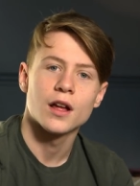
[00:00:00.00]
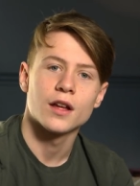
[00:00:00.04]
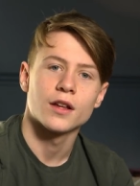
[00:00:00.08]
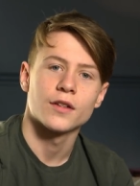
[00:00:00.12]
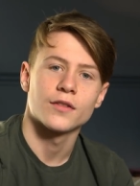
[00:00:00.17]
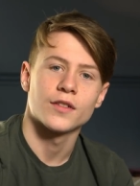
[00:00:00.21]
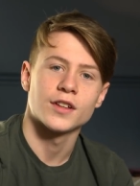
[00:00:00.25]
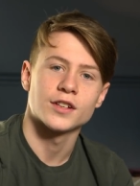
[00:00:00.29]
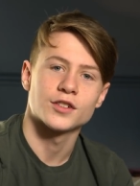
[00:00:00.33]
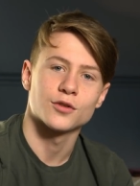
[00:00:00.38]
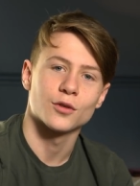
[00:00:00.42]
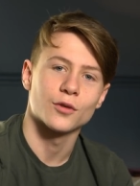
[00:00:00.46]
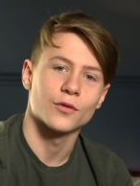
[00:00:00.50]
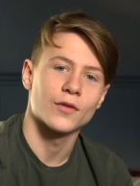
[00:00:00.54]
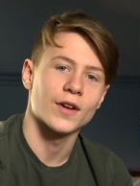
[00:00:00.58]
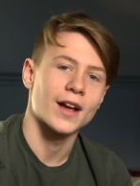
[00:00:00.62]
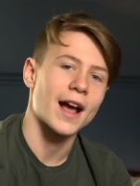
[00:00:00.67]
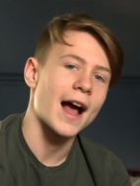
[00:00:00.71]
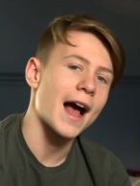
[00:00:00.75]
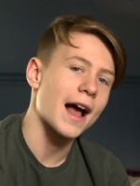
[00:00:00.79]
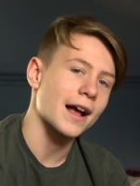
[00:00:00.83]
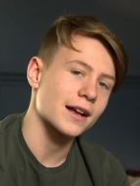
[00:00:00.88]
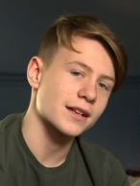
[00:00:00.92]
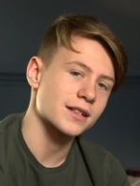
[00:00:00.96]
this sort of thing,
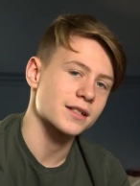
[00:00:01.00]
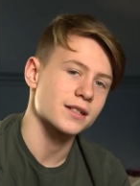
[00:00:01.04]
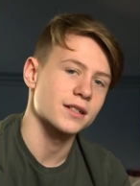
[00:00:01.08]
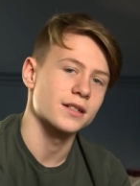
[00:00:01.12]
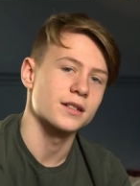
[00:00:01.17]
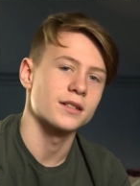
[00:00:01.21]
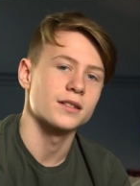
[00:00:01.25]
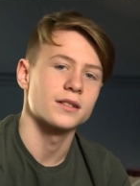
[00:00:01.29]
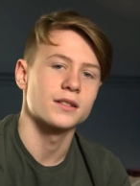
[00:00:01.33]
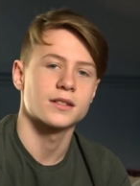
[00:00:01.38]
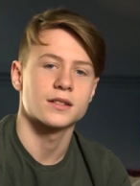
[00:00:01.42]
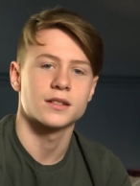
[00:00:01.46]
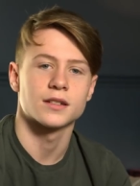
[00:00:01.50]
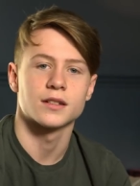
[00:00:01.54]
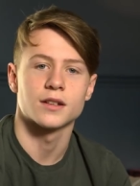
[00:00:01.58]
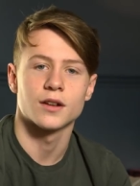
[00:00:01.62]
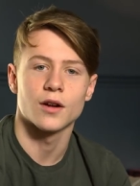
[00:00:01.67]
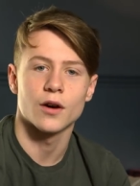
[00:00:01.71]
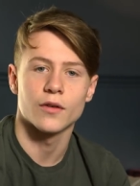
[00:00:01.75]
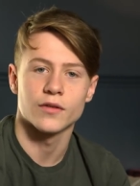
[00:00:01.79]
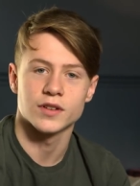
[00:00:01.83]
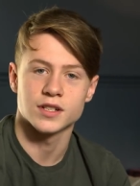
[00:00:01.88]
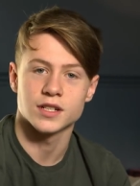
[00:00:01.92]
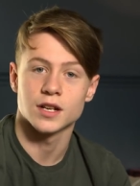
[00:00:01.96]
accents, and
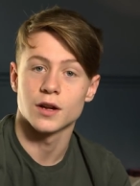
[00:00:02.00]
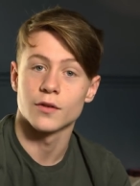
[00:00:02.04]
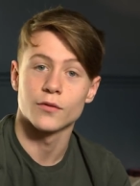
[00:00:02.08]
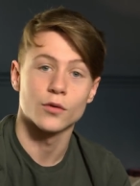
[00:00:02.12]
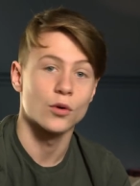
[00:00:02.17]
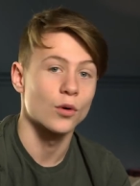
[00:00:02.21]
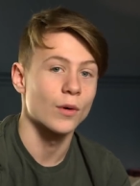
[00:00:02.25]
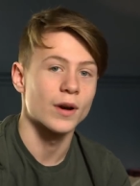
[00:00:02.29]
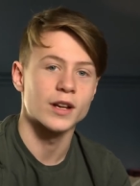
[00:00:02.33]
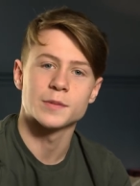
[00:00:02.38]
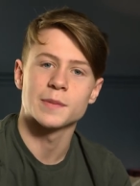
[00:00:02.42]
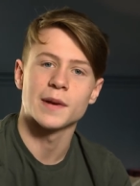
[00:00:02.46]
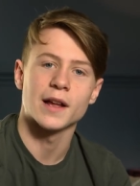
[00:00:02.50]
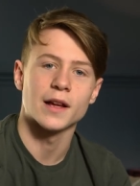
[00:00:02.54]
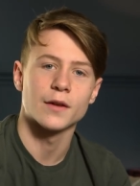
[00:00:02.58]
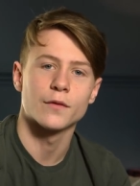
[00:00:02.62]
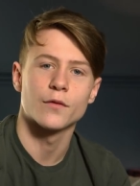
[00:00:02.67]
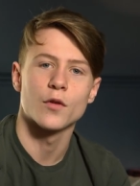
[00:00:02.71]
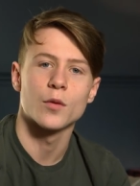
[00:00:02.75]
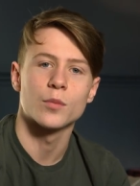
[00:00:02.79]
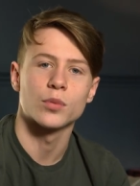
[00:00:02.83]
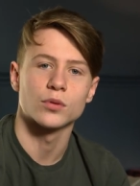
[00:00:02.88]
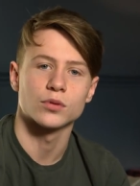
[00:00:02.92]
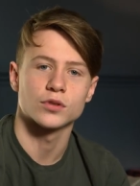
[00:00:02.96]
obviously I've always played
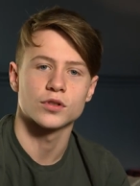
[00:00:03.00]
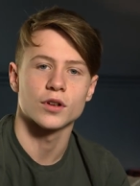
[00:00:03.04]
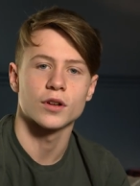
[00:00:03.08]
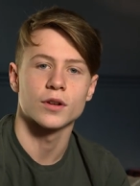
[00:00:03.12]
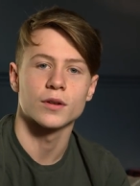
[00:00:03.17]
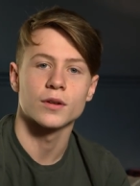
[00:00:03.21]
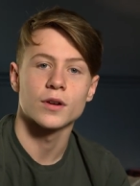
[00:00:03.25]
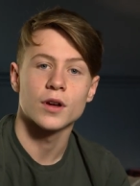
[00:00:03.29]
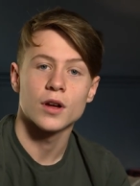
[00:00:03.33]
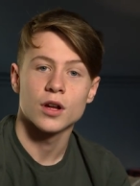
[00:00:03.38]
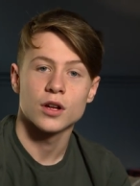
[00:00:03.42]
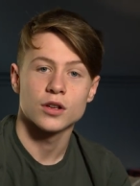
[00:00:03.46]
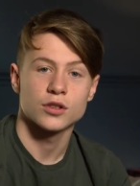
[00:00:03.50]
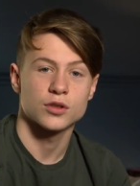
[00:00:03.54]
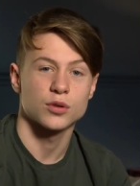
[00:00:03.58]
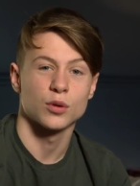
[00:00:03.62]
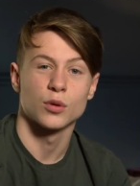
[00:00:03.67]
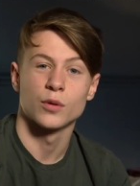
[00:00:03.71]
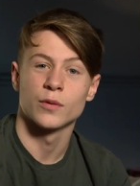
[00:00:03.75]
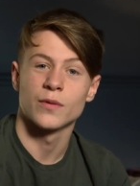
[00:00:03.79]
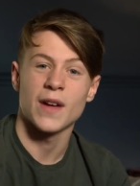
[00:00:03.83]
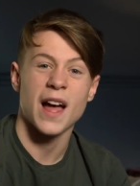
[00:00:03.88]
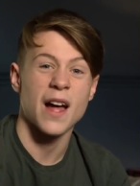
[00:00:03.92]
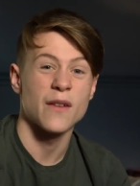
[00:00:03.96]
football. So
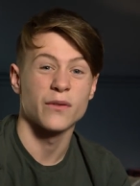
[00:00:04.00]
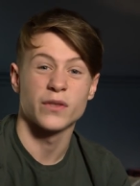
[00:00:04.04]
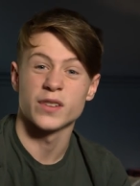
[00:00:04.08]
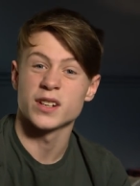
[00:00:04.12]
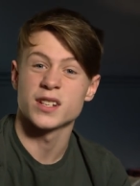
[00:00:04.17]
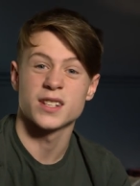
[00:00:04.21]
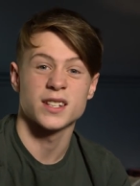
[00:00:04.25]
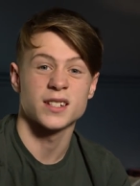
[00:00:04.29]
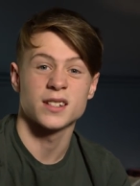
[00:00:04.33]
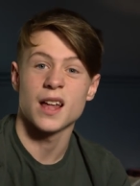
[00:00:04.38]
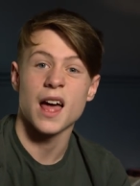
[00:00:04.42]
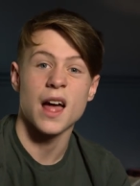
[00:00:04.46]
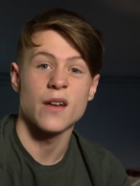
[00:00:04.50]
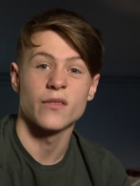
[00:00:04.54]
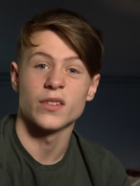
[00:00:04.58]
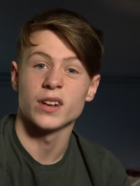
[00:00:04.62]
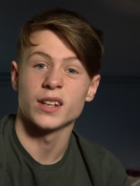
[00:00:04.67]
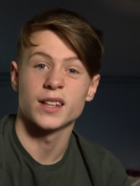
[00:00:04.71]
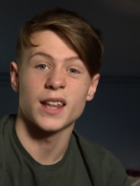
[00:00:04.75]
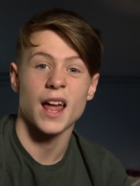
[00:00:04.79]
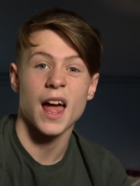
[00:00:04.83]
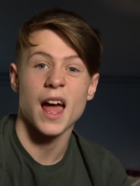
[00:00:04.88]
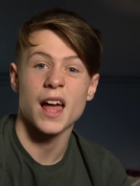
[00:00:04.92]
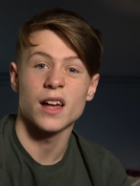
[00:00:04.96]
sort of every every
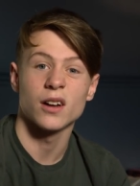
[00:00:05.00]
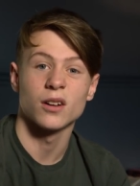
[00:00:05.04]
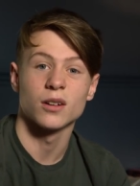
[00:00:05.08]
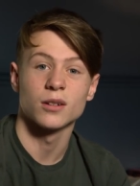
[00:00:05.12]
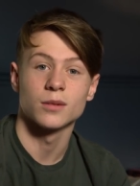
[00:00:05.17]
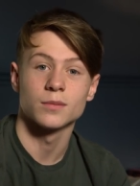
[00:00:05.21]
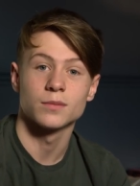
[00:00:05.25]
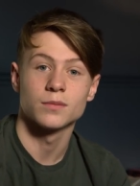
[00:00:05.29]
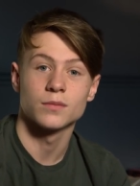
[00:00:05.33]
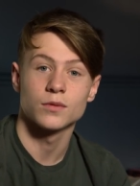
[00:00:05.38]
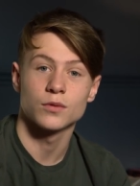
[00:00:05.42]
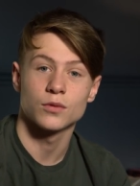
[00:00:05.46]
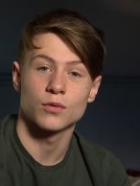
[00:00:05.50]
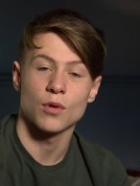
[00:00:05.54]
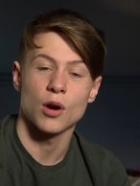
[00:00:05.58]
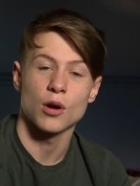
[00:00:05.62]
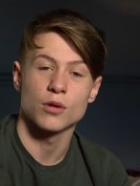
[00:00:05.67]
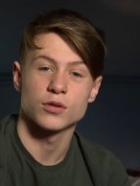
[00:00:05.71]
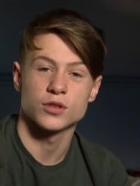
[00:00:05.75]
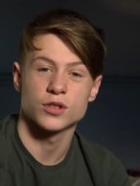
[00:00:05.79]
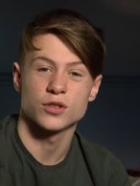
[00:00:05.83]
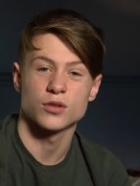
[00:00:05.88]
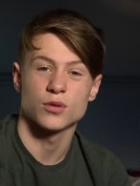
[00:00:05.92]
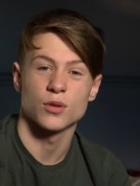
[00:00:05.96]
day I grow
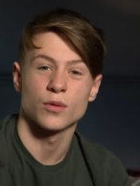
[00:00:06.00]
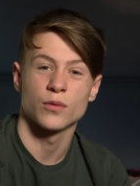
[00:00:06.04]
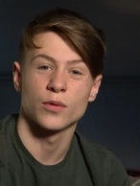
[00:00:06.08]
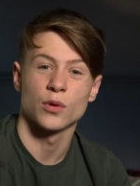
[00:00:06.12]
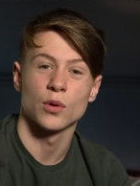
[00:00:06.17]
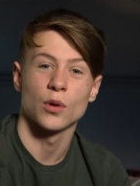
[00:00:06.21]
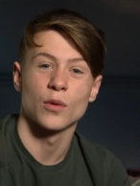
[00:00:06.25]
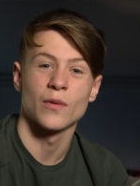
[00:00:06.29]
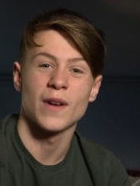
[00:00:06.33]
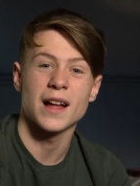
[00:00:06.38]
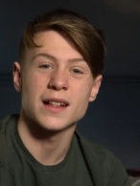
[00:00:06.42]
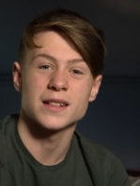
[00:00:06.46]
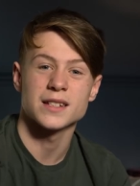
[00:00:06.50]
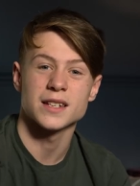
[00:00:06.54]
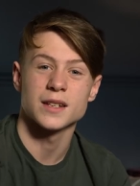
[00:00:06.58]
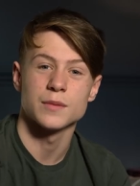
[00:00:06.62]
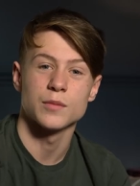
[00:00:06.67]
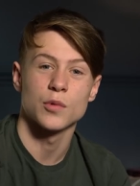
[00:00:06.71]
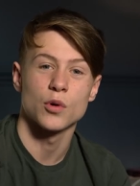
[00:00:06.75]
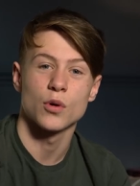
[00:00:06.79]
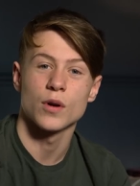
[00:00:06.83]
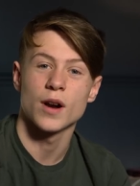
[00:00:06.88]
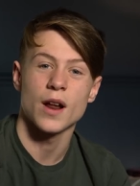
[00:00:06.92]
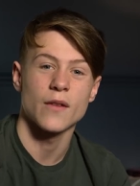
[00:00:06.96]
to sort of love acting
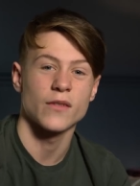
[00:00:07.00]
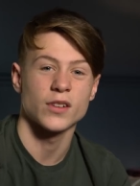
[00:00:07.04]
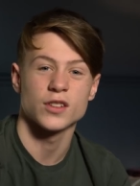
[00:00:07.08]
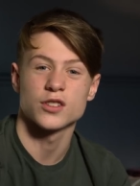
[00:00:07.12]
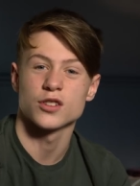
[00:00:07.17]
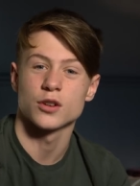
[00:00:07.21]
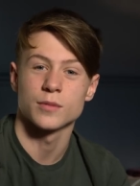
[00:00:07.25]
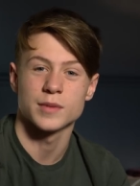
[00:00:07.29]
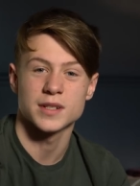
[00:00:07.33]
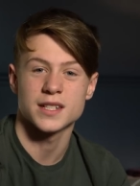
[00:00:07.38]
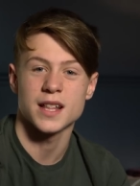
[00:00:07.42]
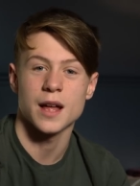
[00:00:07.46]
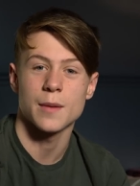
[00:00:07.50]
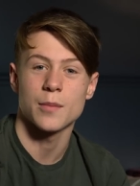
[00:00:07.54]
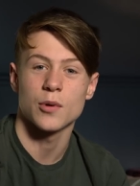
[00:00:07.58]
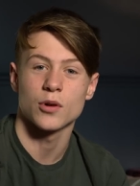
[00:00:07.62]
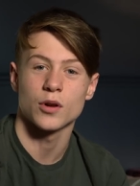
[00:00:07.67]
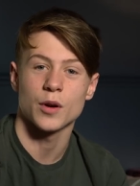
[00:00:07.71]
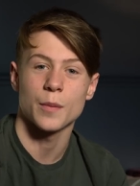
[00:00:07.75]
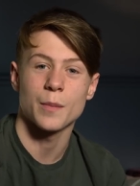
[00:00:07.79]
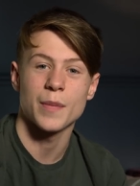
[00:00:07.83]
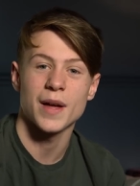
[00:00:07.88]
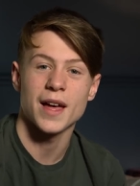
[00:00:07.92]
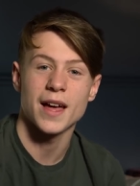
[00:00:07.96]
more, and every time I step on
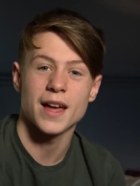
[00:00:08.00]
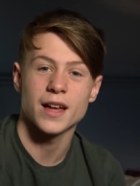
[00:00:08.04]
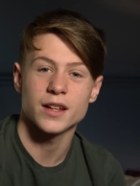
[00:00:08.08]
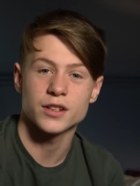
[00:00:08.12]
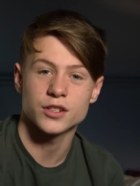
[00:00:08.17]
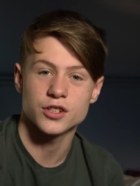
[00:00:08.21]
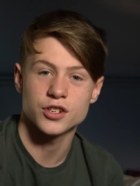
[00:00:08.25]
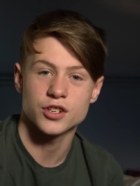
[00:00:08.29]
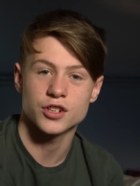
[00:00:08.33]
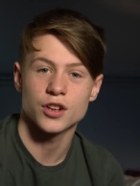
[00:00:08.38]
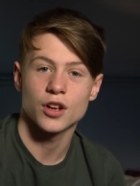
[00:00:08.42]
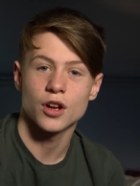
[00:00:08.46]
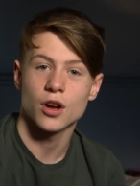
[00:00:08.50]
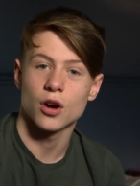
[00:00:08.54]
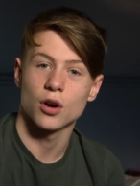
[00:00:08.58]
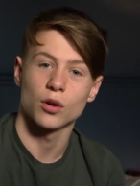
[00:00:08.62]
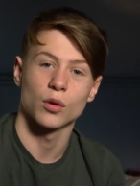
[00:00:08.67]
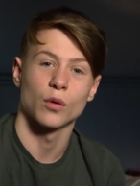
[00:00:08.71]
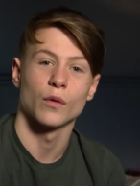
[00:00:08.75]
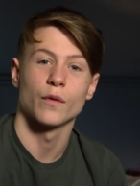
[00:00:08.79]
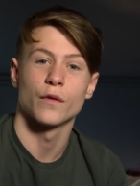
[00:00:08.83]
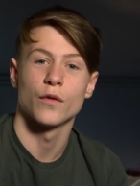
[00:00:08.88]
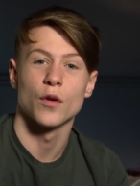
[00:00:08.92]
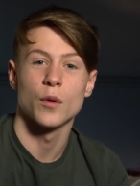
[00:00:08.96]
a pitch, I
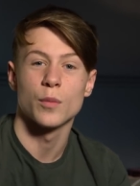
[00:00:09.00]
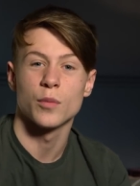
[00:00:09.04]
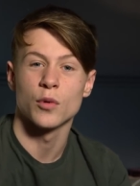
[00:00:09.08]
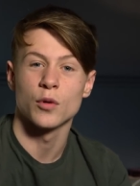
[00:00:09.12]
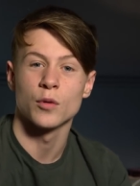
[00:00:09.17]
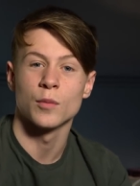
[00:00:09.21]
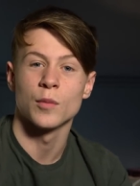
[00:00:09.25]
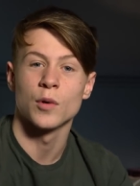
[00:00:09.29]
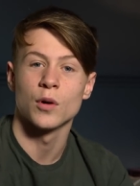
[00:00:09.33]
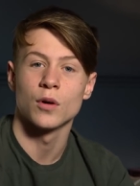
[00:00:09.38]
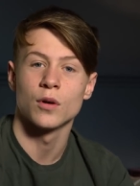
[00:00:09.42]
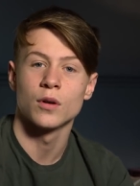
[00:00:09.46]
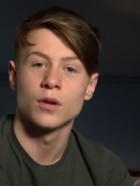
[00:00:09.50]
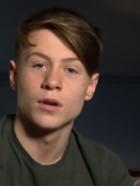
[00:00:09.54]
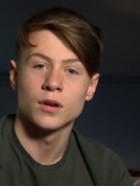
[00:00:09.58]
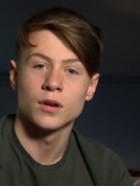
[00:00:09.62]
love football more.